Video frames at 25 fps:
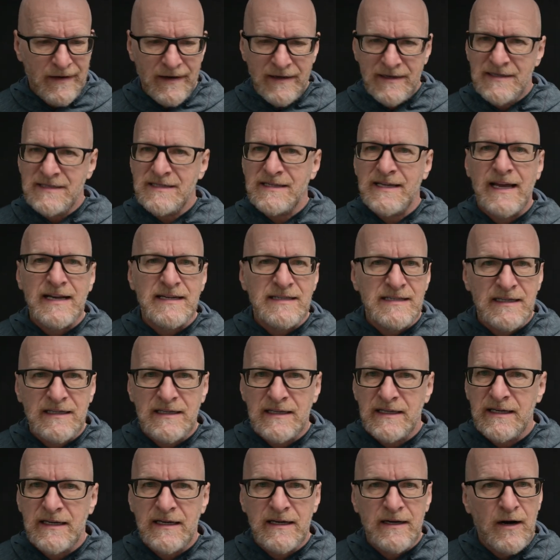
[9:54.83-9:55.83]

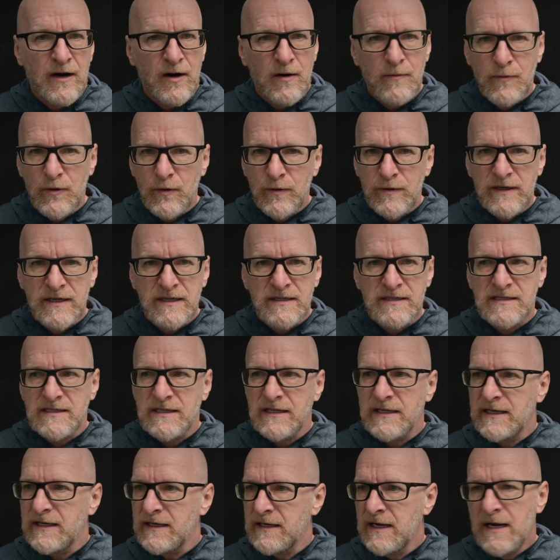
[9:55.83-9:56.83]
aesthetically,
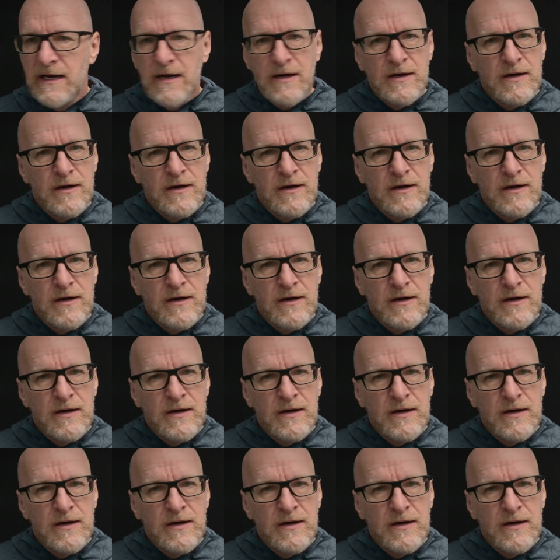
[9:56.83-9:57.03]
harmoniously,